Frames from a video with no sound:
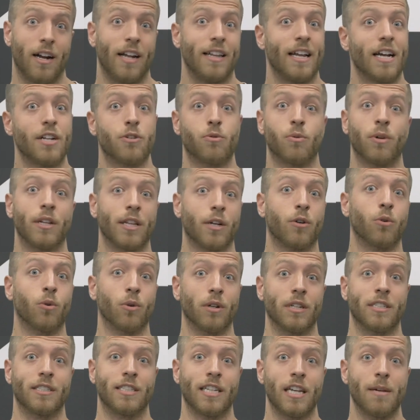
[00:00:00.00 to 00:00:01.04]
And that's really
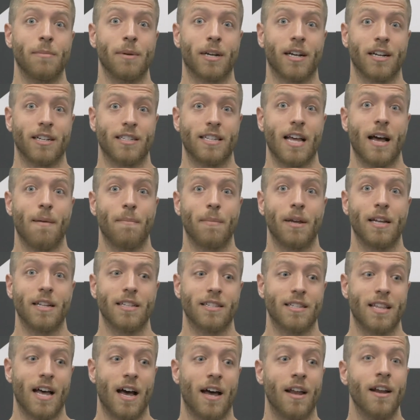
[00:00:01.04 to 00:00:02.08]
cool to see because that
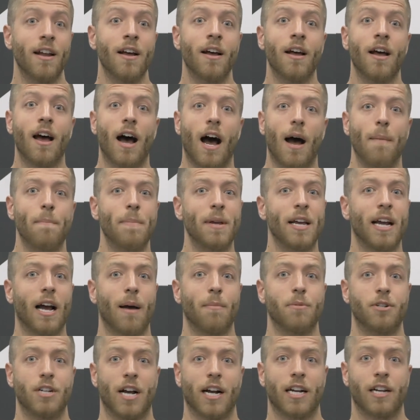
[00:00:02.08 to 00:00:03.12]
means that I'm being
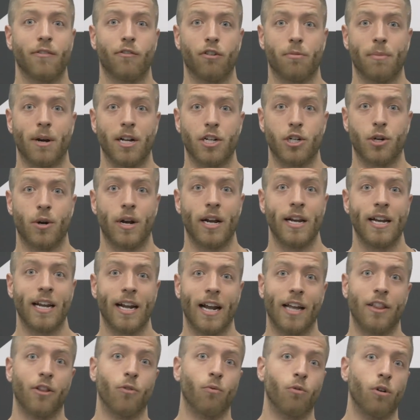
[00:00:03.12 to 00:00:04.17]
objective with my
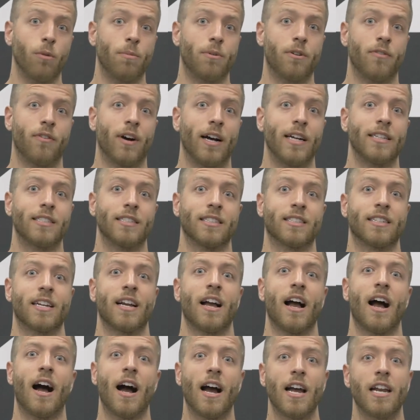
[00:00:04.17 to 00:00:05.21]
training and the Whoop device is
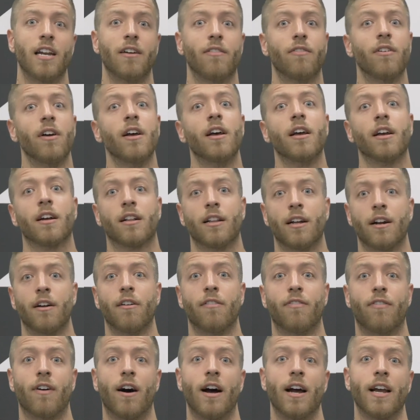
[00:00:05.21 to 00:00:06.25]
kind of
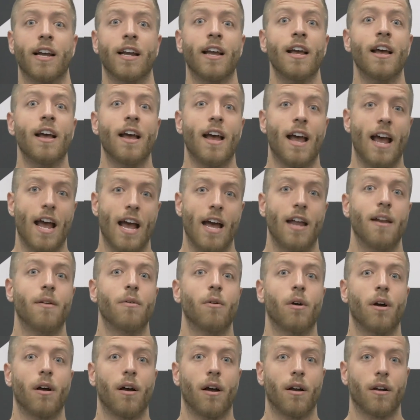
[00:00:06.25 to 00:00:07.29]
clarifying
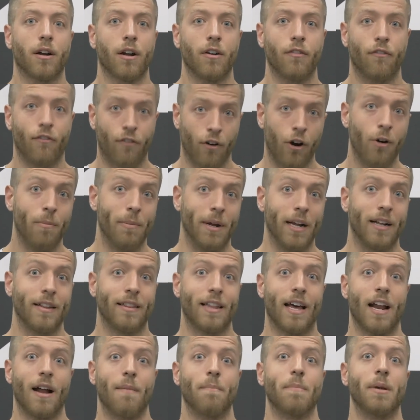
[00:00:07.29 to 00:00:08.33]
and confirming
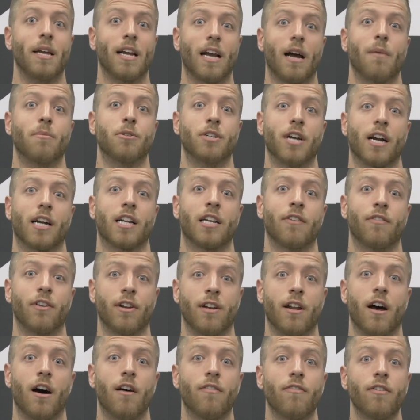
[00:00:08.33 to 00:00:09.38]
that I'm being objective
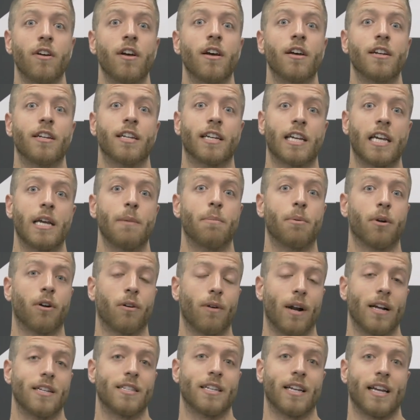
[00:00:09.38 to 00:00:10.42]
enough to keep
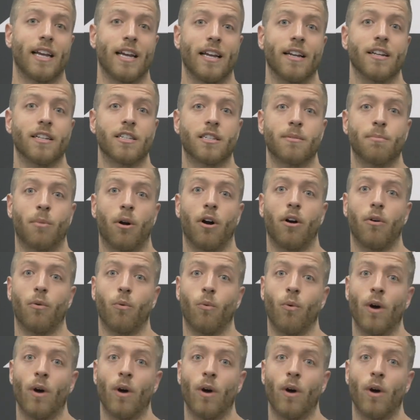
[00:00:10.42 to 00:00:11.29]
progressing in a smart